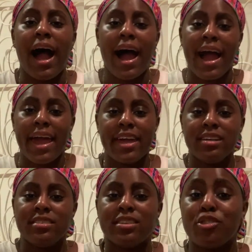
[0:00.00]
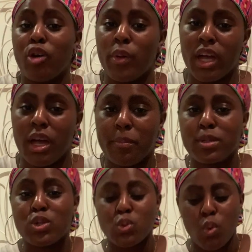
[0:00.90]
I, growing up,
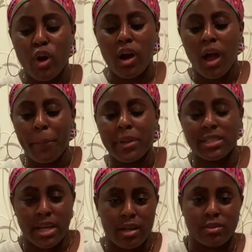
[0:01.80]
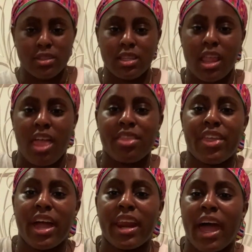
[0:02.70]
swore up and down
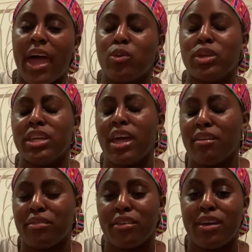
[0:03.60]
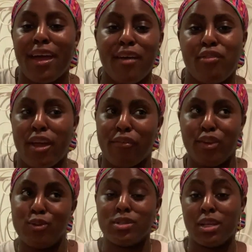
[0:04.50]
that I would never, ever, ever
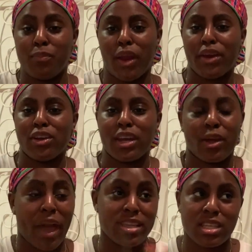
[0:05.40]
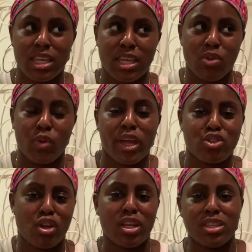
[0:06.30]
use lip liner. Like, as a kid, when I
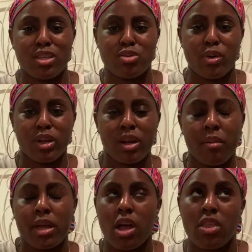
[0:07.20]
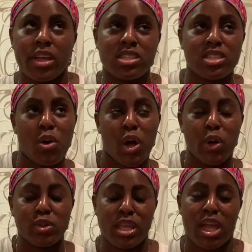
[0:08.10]
saw that dust wearing lip, I'm like, oh, that's so
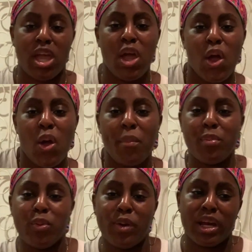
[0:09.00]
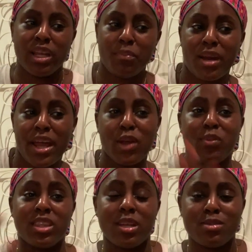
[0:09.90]
old. Like, people wear lip liner
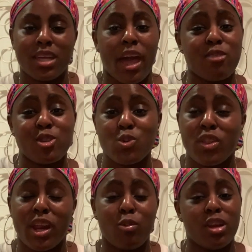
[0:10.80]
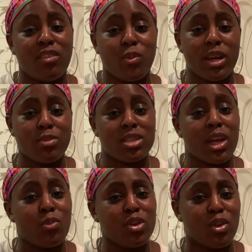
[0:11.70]
with lipstick. I also swore that I would never wear lipstick,
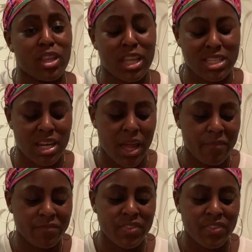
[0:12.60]
and we know that that's a lie.